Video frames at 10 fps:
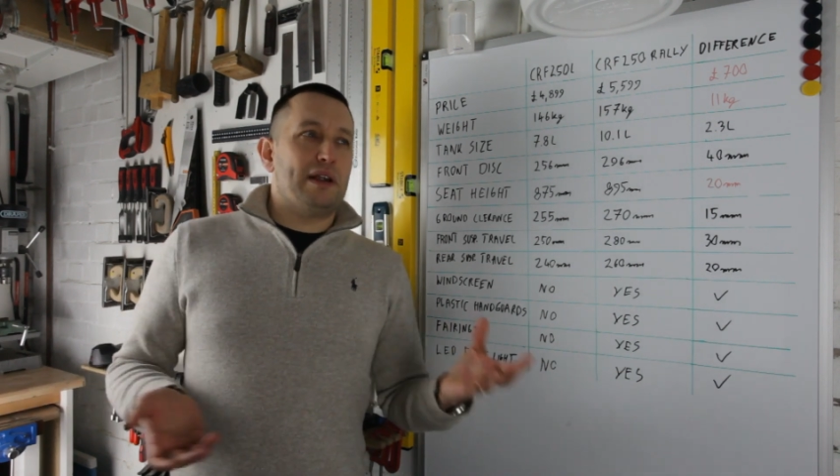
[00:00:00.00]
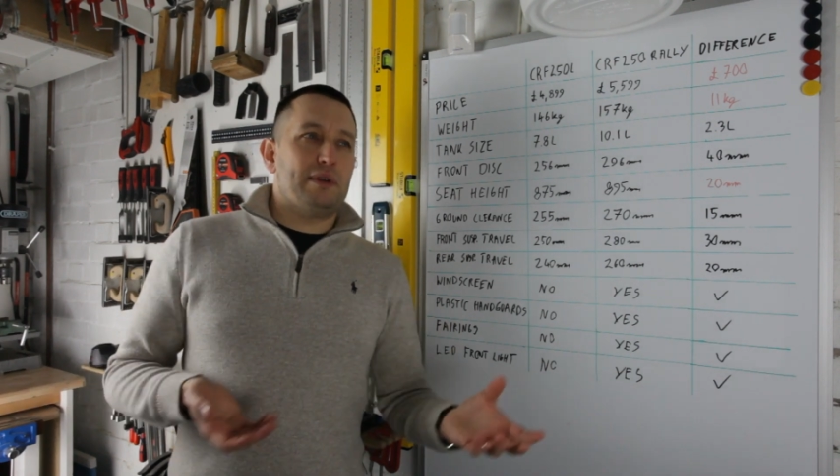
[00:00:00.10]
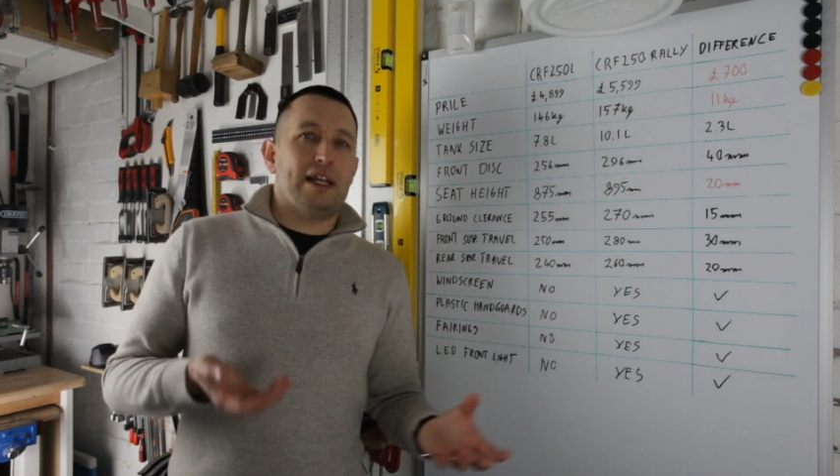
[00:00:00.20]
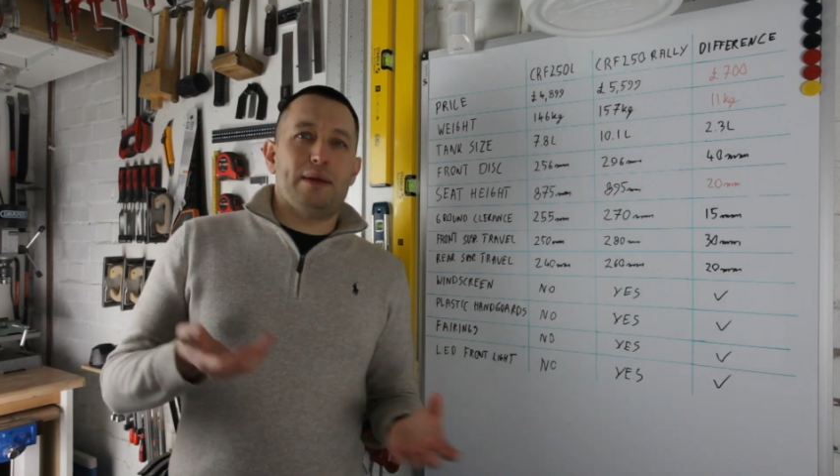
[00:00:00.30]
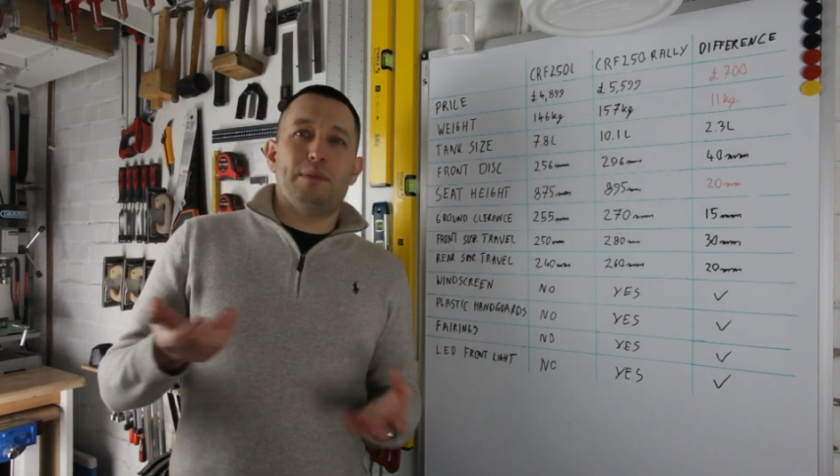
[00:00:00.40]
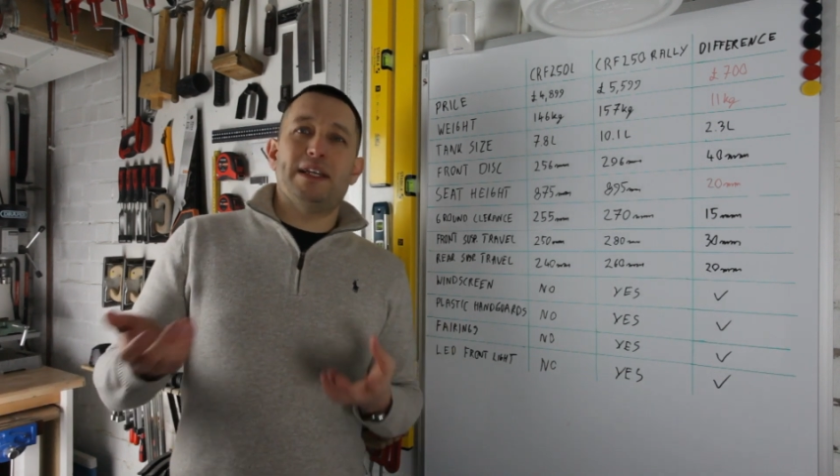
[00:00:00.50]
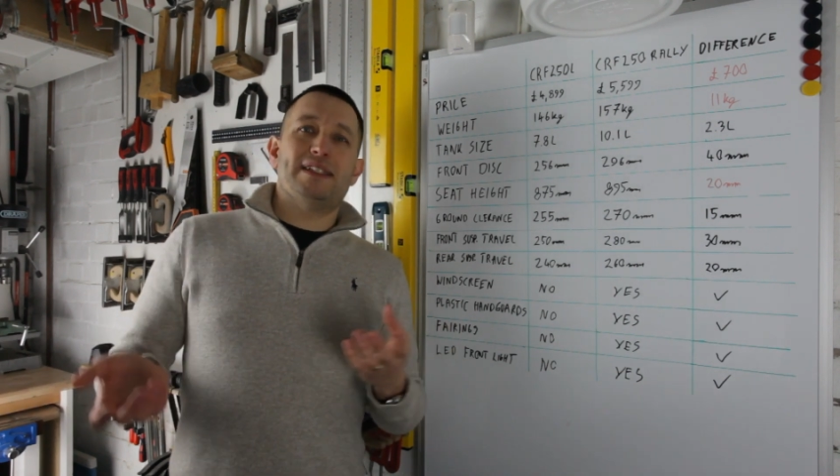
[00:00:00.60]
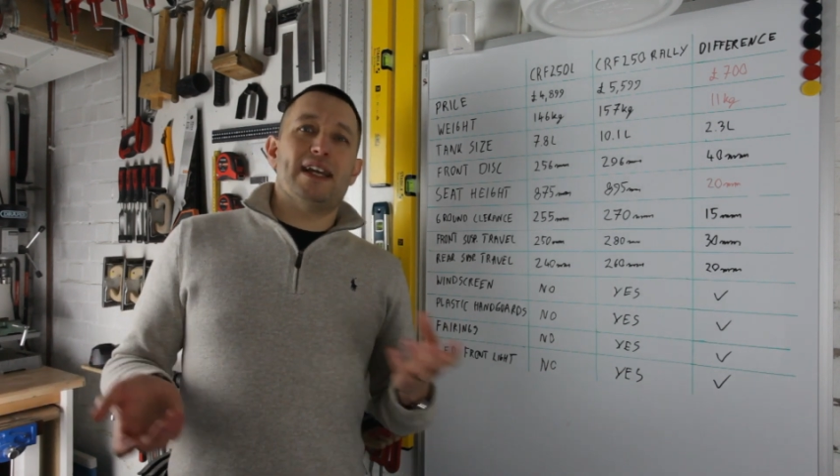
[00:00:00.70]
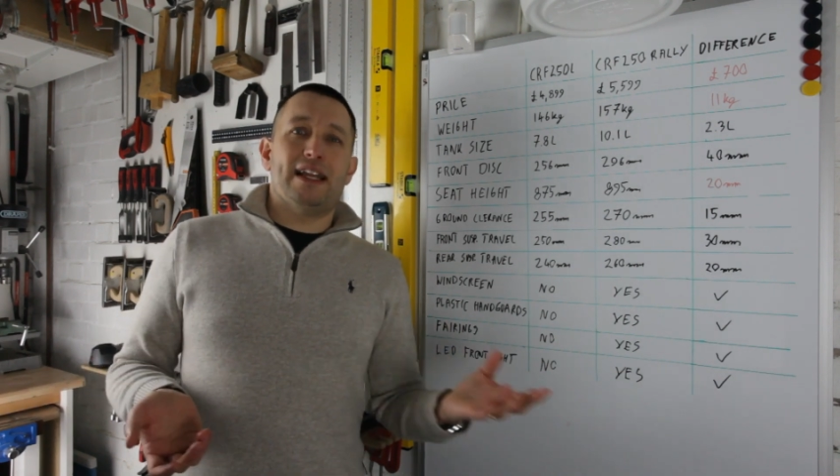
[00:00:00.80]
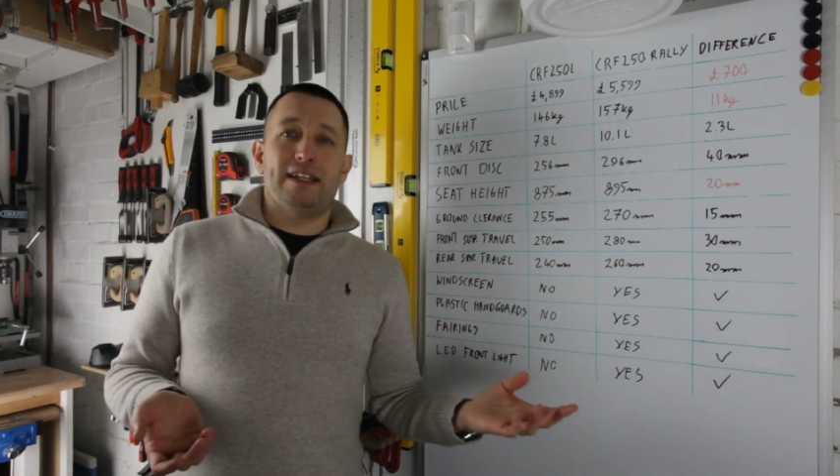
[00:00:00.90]
really miss
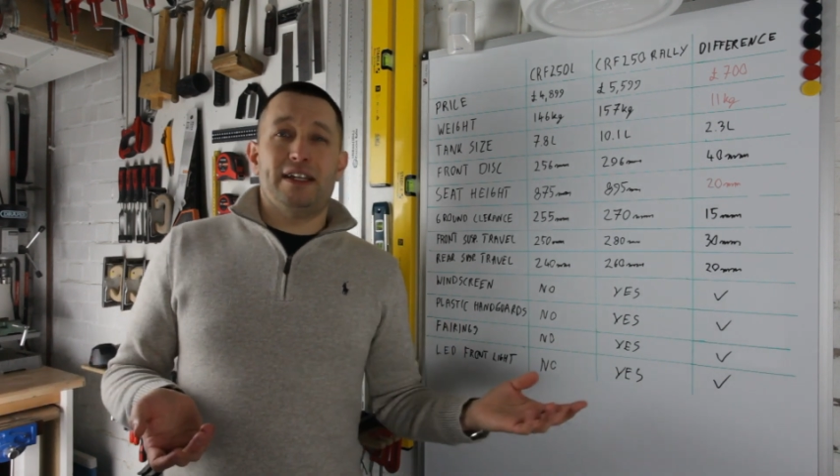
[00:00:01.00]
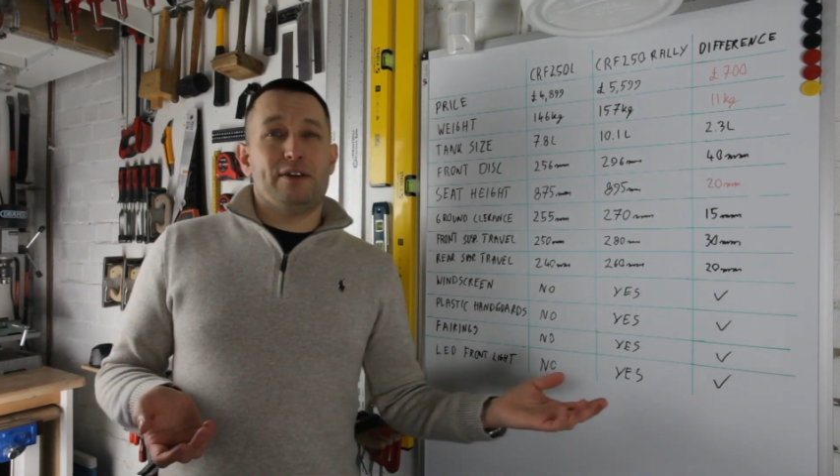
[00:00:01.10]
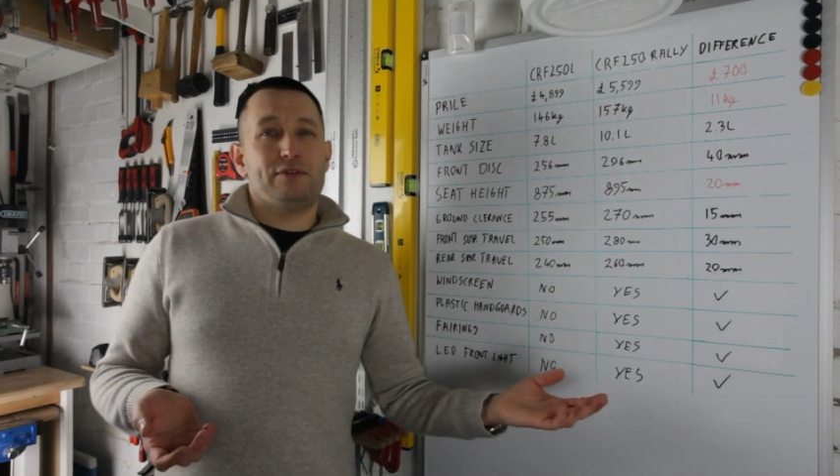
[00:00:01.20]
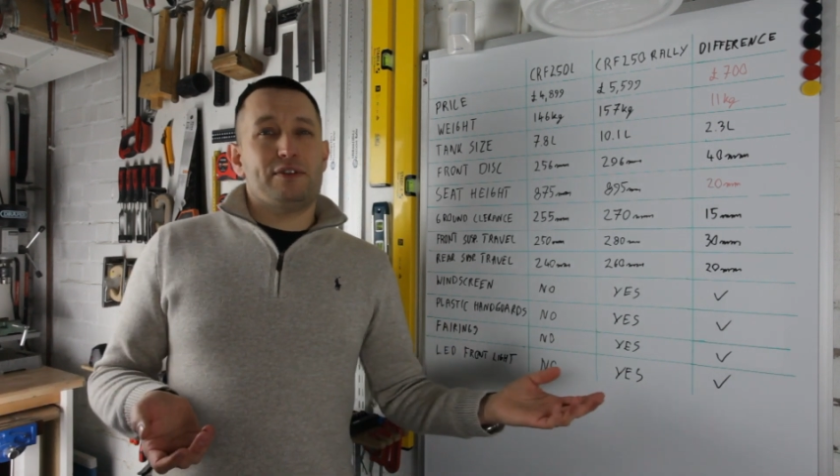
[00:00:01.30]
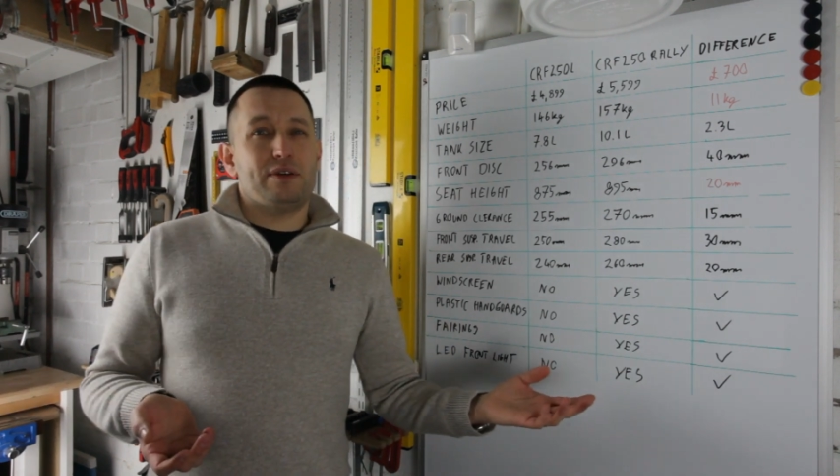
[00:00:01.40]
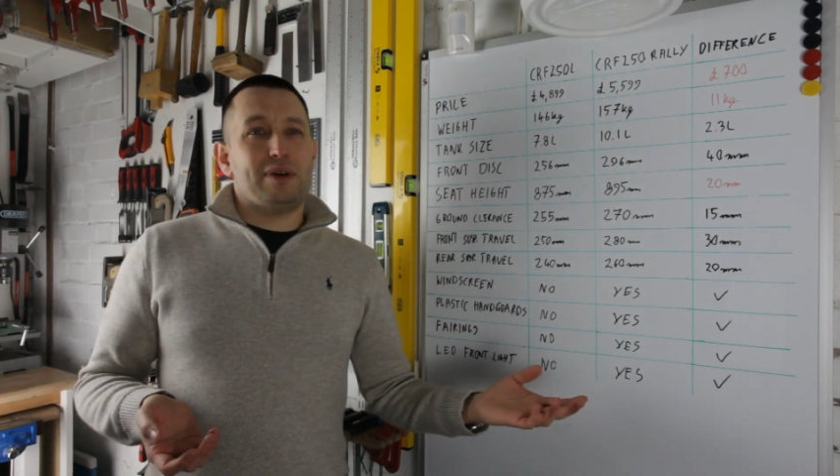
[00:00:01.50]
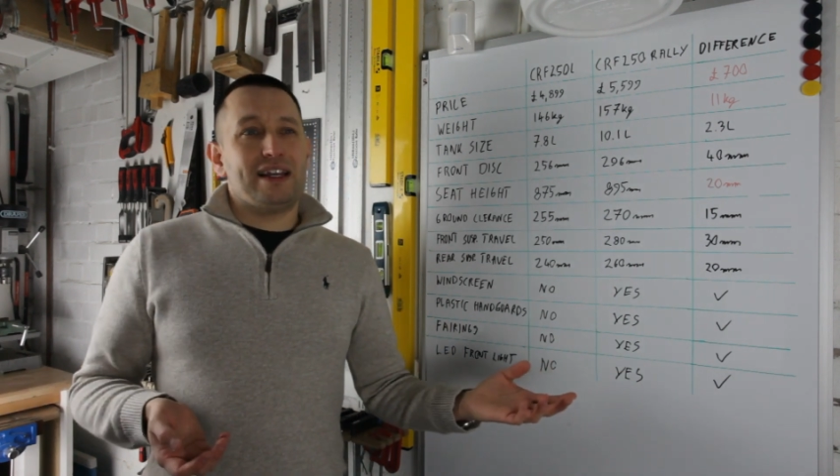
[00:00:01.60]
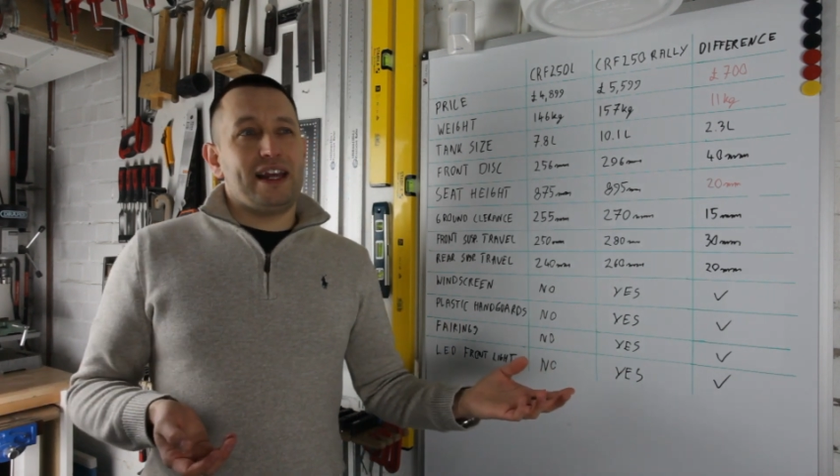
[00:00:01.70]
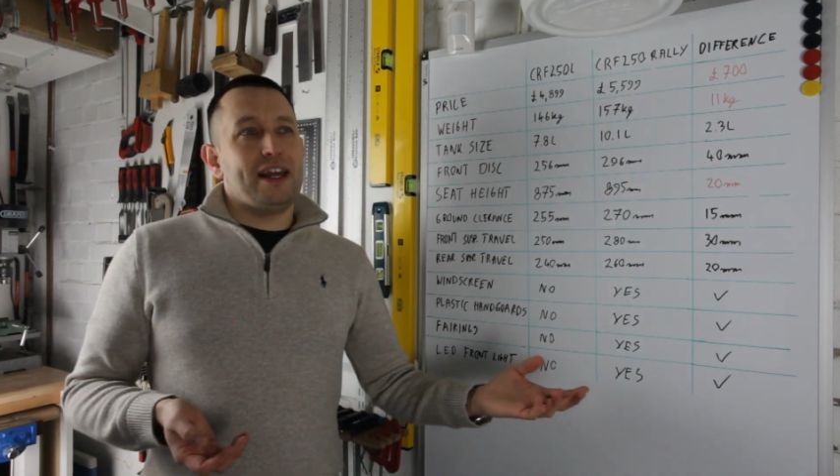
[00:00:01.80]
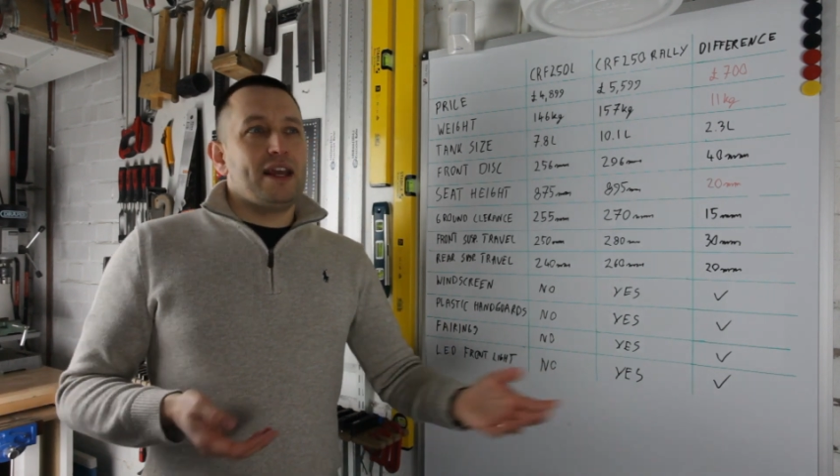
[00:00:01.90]
the LED of the
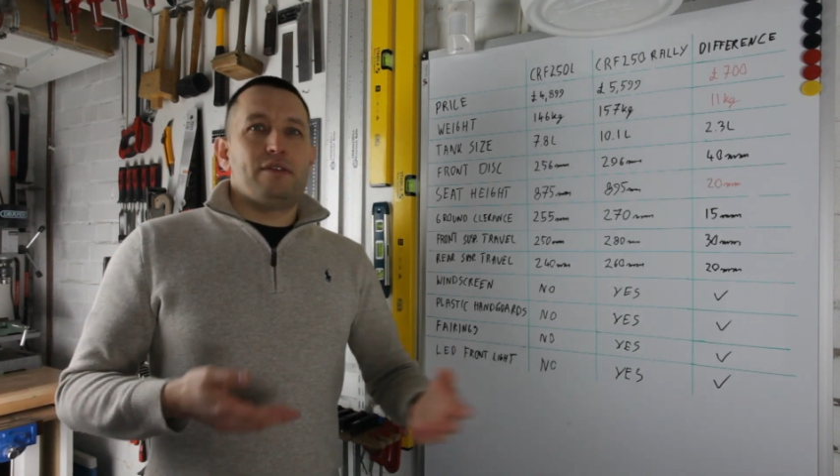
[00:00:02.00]
rally?